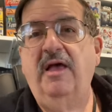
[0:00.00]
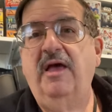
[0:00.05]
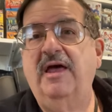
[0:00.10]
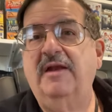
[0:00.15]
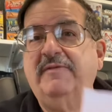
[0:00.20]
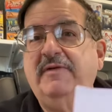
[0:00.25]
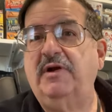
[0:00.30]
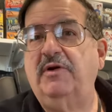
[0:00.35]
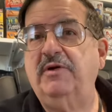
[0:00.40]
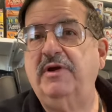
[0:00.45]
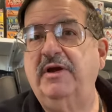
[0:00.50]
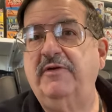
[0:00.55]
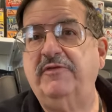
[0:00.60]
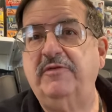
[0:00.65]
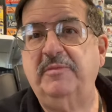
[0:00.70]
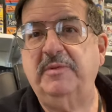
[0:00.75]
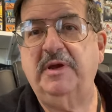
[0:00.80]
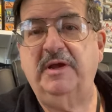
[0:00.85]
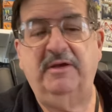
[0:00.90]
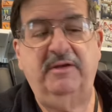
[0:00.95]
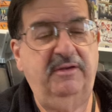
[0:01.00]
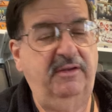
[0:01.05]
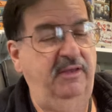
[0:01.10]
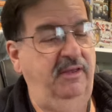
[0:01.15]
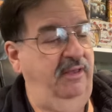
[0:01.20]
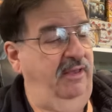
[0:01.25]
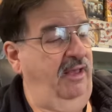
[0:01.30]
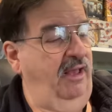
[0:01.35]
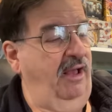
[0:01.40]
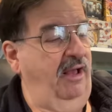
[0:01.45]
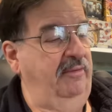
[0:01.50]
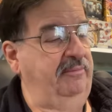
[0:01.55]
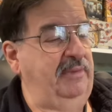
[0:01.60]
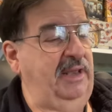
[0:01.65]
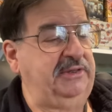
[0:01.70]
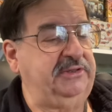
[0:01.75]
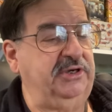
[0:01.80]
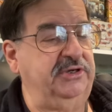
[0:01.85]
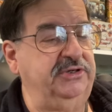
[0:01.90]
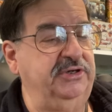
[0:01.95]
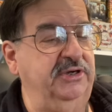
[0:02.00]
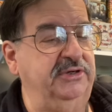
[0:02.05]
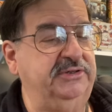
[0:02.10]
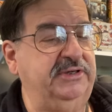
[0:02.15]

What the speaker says: And if I don't hear from you, I'll message you.